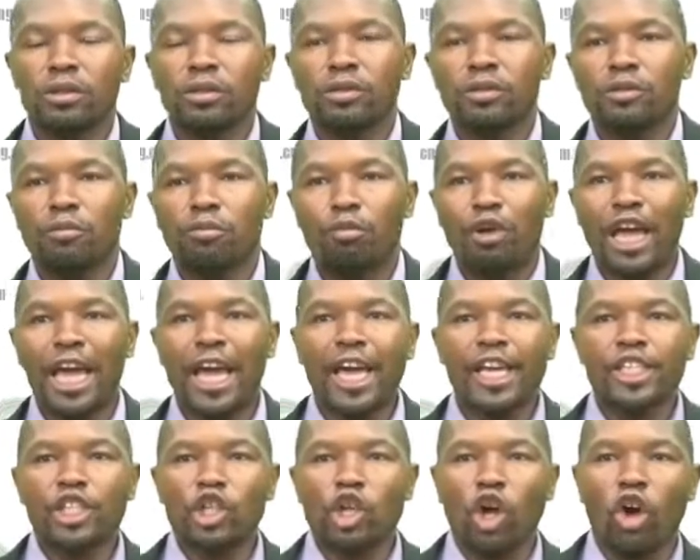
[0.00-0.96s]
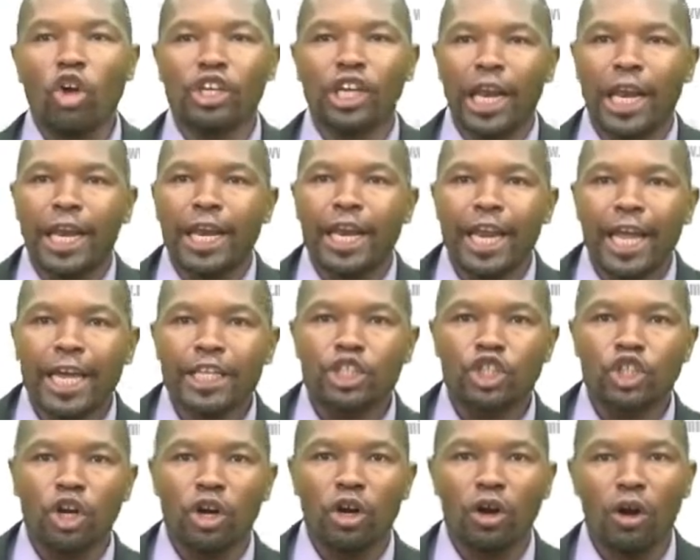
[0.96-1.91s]
Based on the
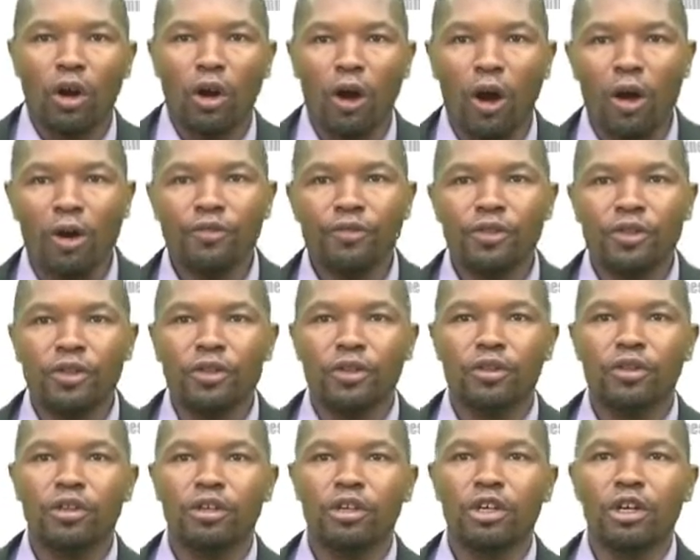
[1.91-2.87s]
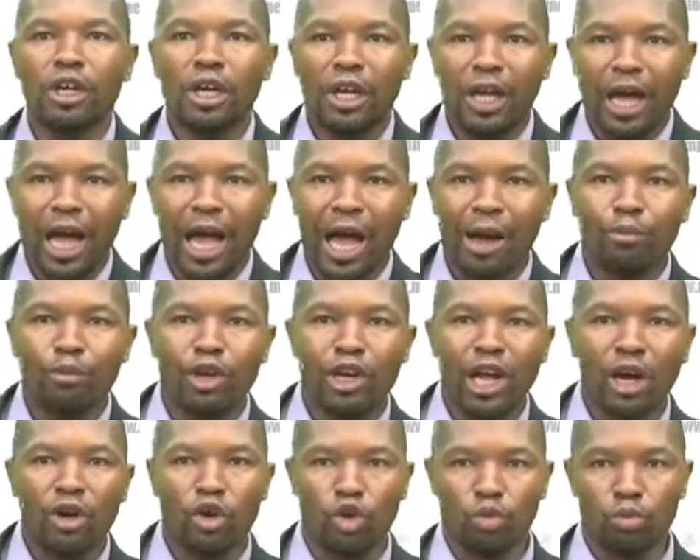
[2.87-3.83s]
nature of the
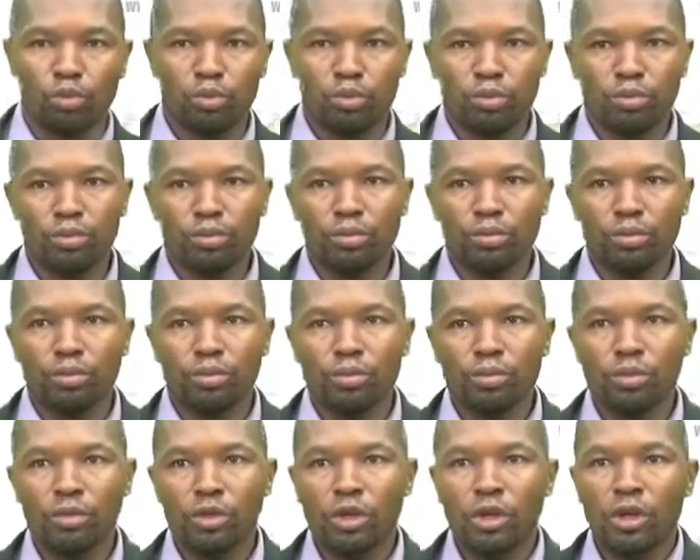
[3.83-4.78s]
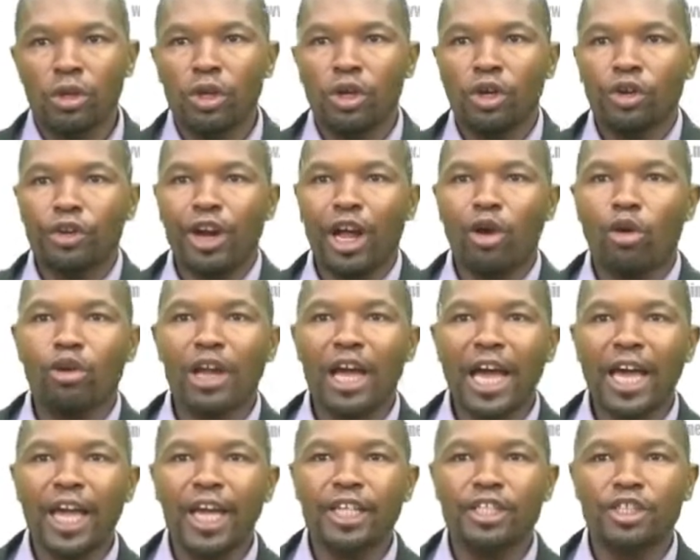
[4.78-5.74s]
ambulacrum, regular
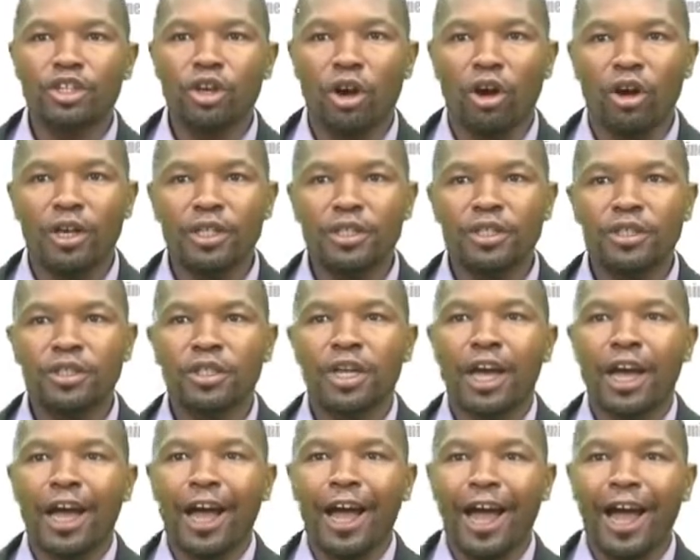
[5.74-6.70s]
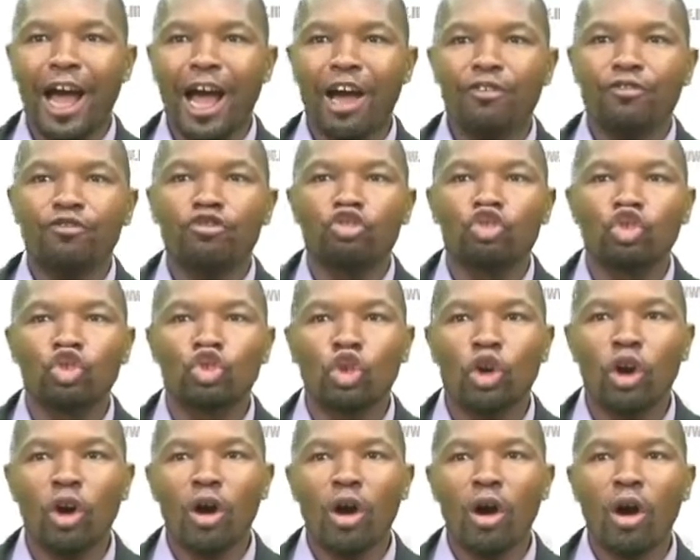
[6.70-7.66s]
echinoids have
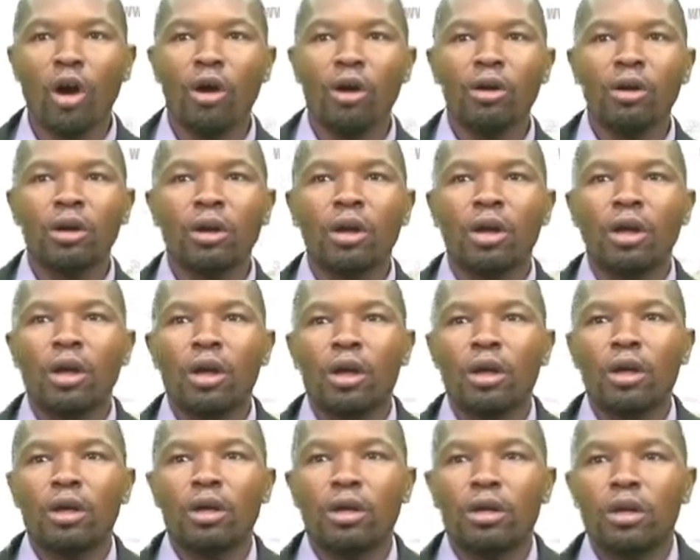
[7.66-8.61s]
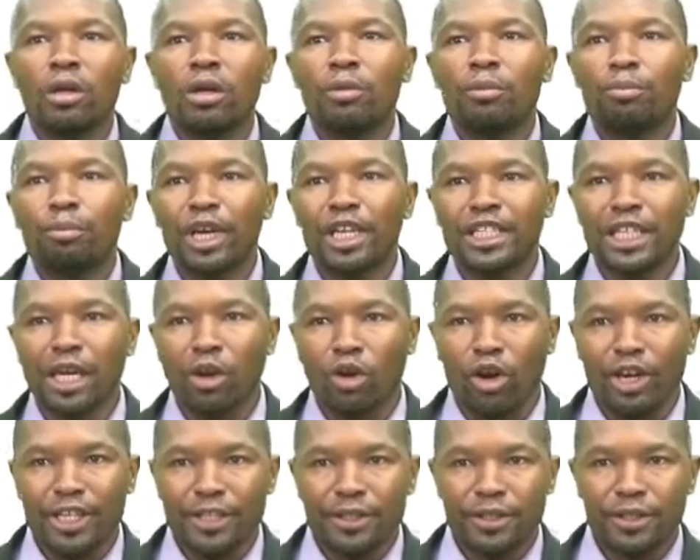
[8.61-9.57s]
no
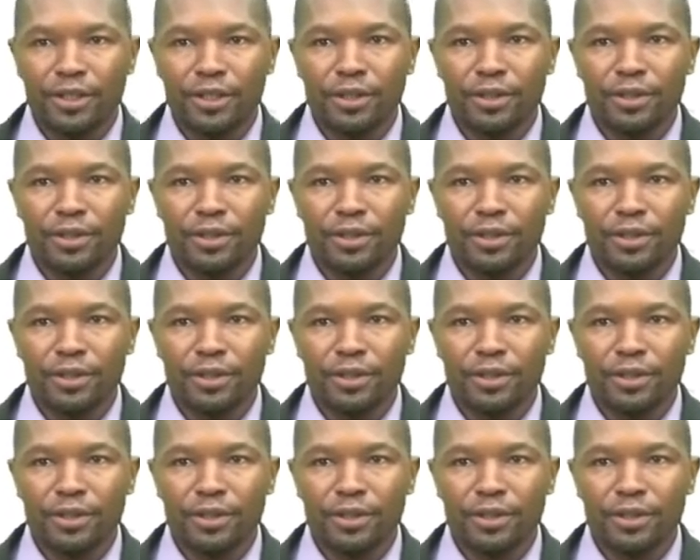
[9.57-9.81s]
petaloids